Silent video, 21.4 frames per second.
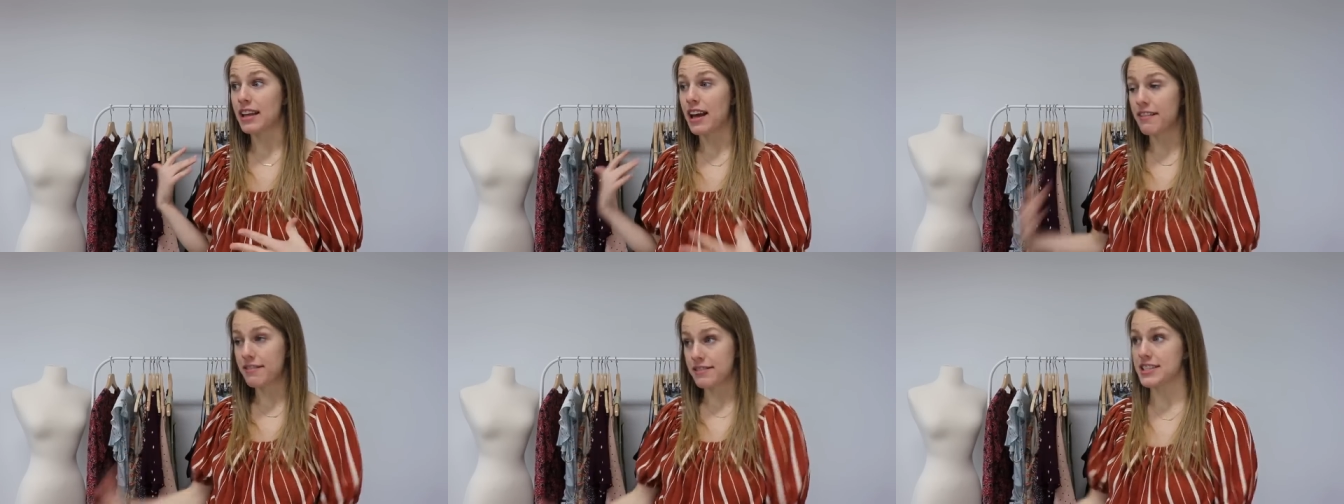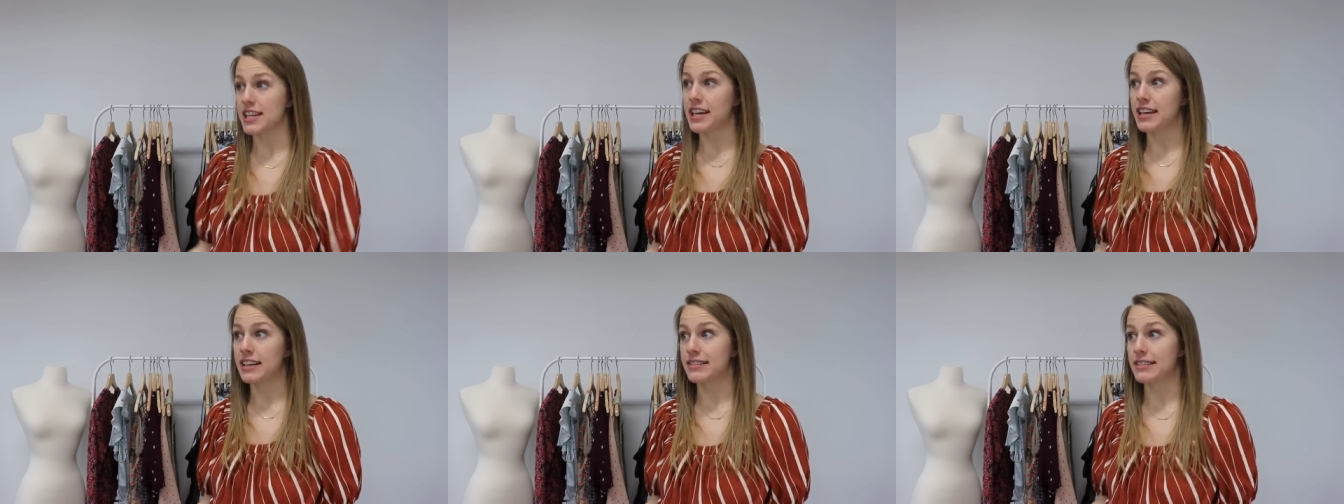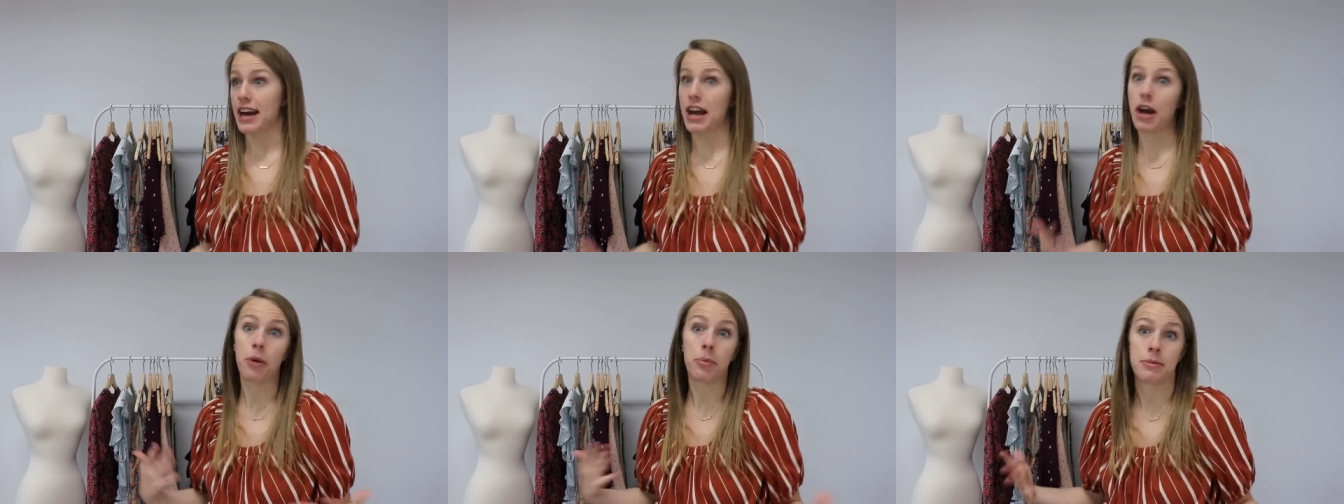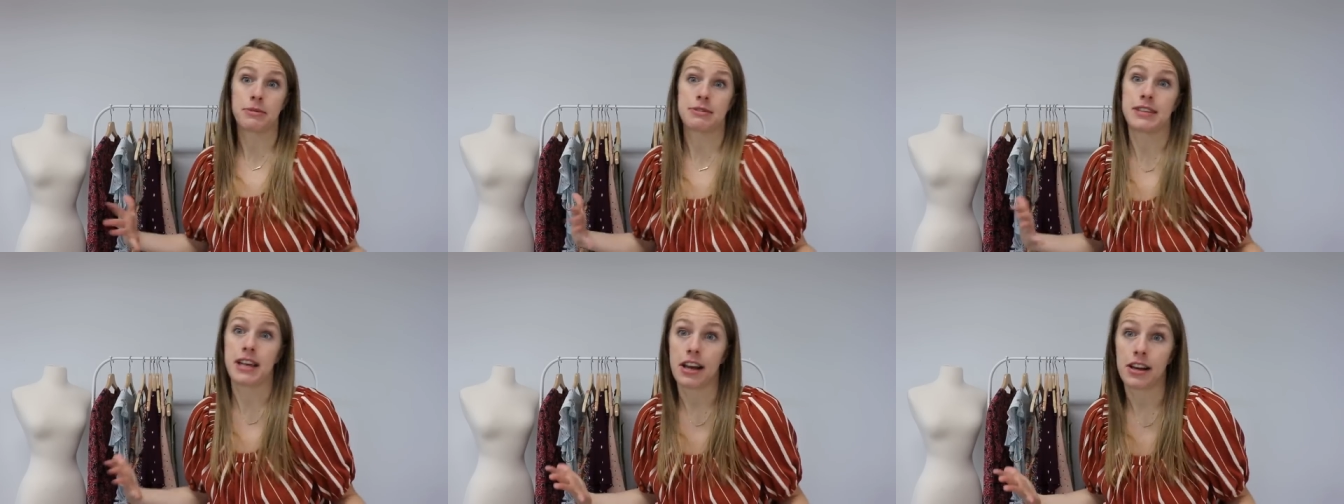loves it. I
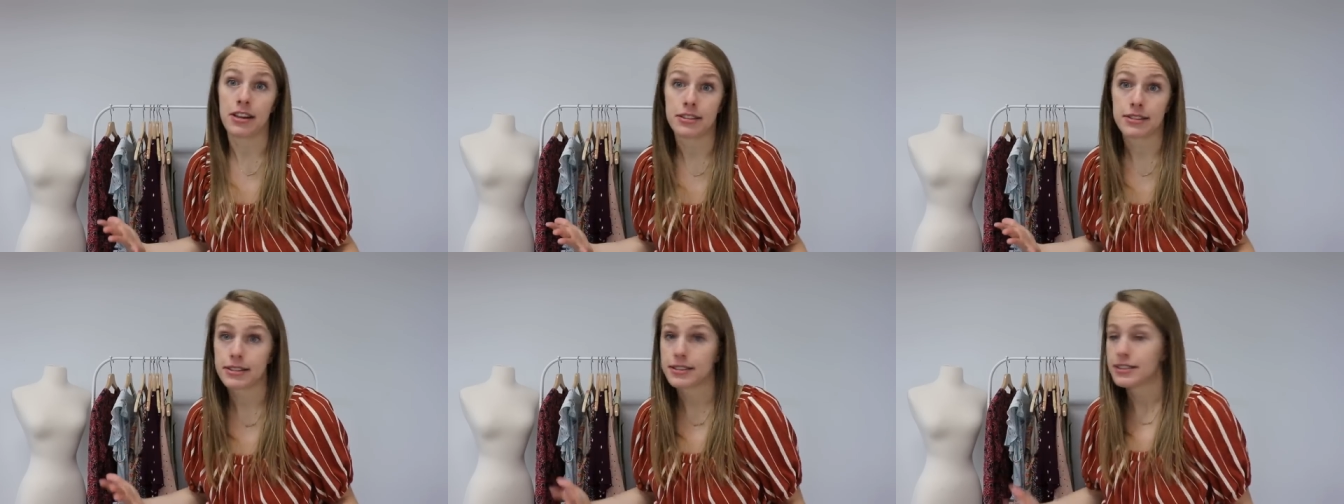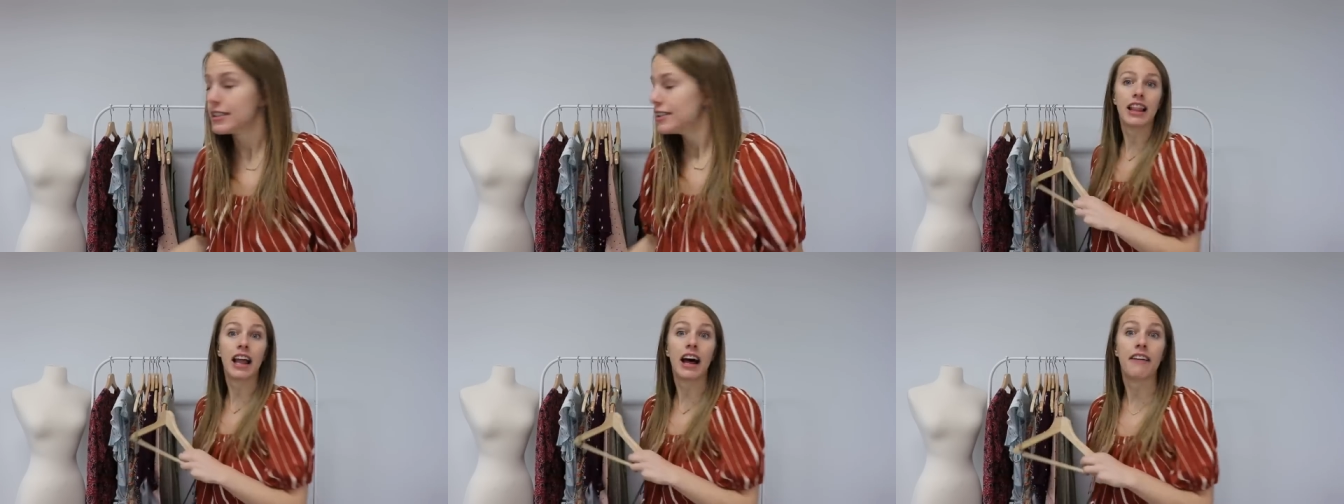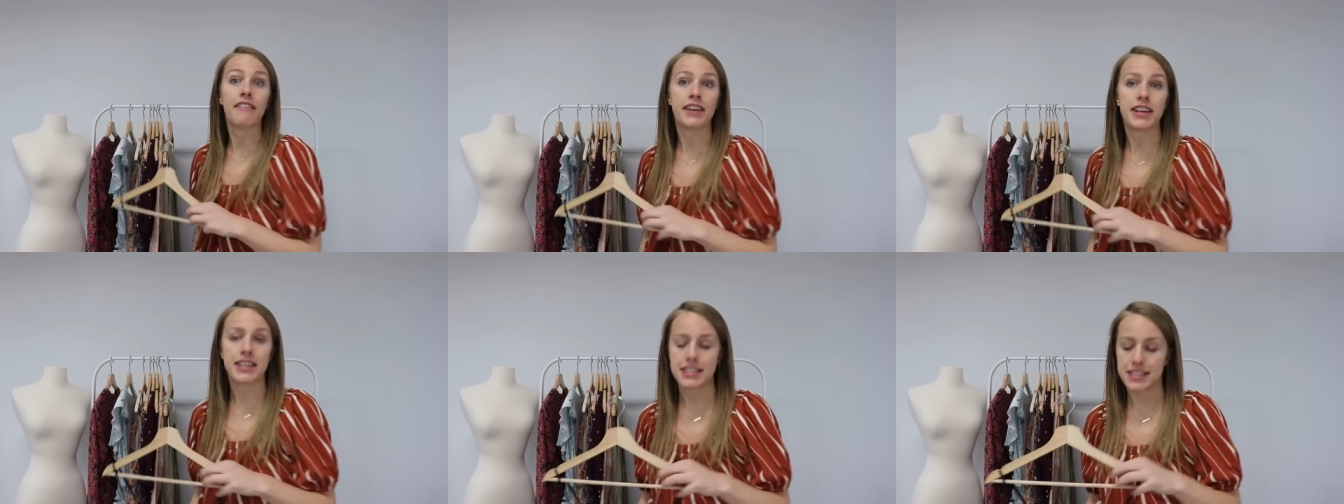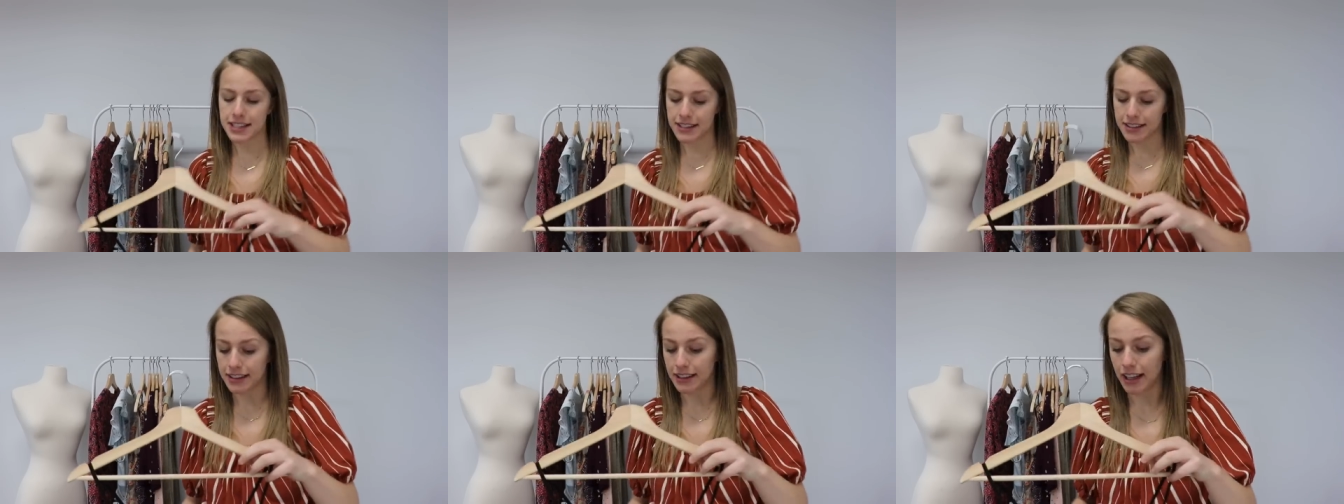hope it sells. Love it.